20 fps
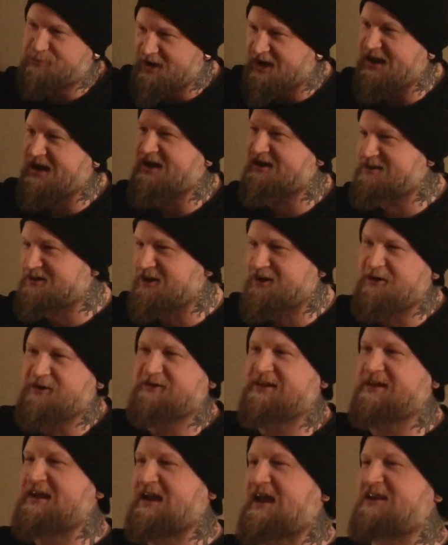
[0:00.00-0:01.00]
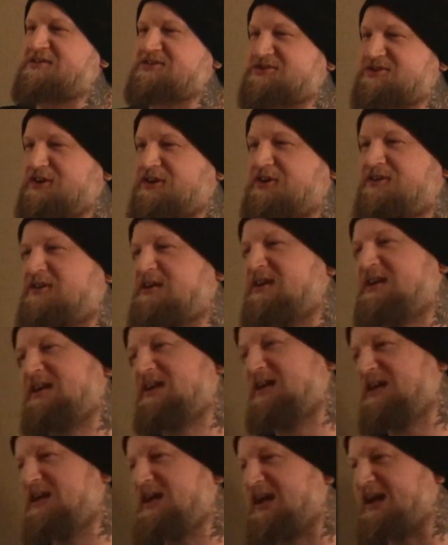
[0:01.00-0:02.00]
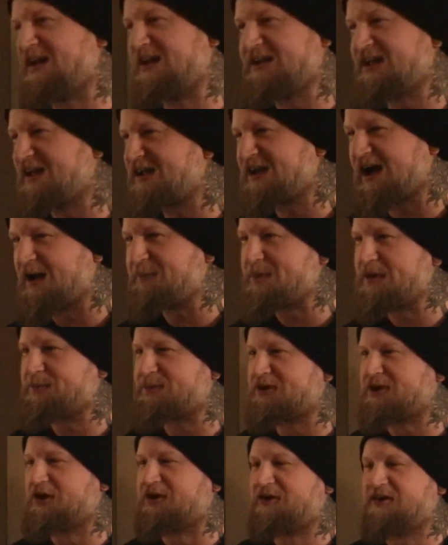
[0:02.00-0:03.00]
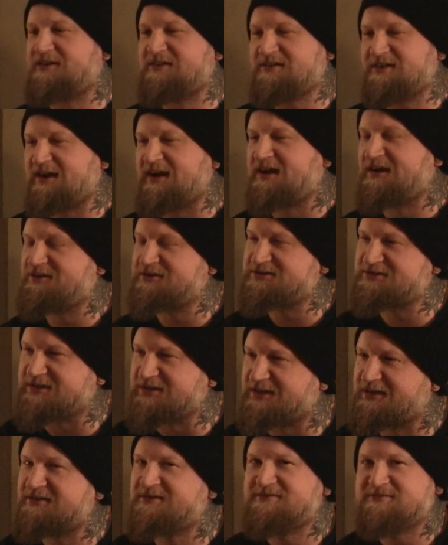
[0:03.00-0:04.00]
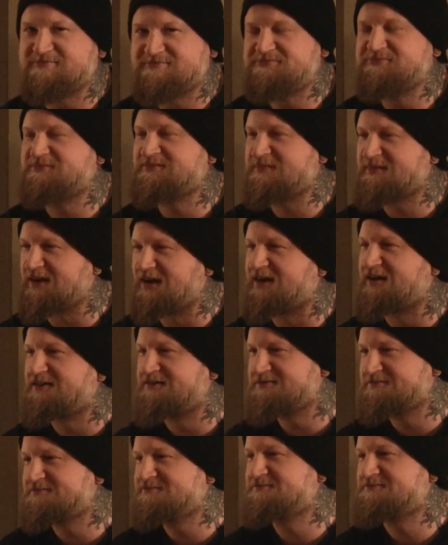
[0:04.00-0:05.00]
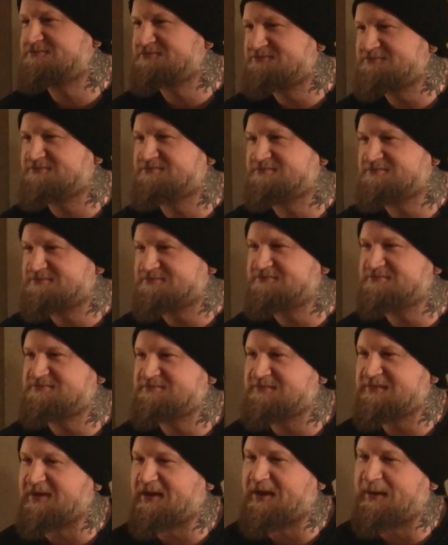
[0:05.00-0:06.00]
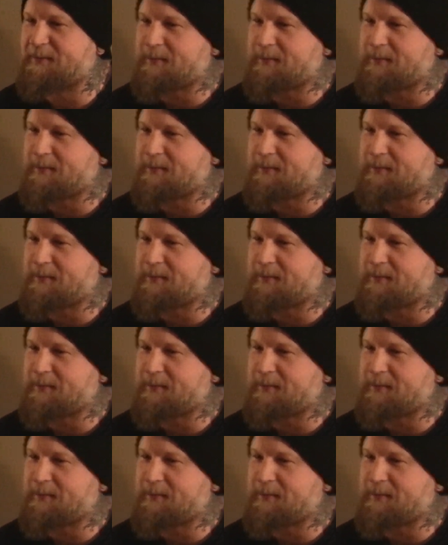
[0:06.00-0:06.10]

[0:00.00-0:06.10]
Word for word: Pack, go like at the show. Uh, ah. it got people going. Yeah, it was good. That's, wow, that's pretty awesome. We'll, yeah.